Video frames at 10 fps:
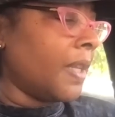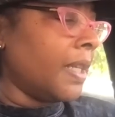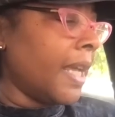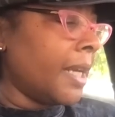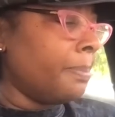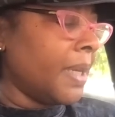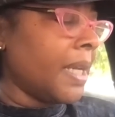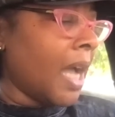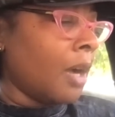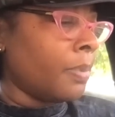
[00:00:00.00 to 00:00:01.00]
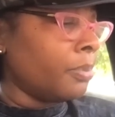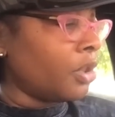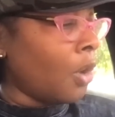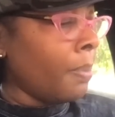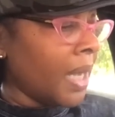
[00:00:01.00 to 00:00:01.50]
the Let It Be album
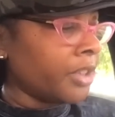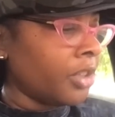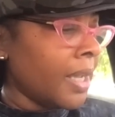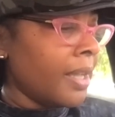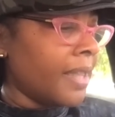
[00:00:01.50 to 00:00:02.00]
so much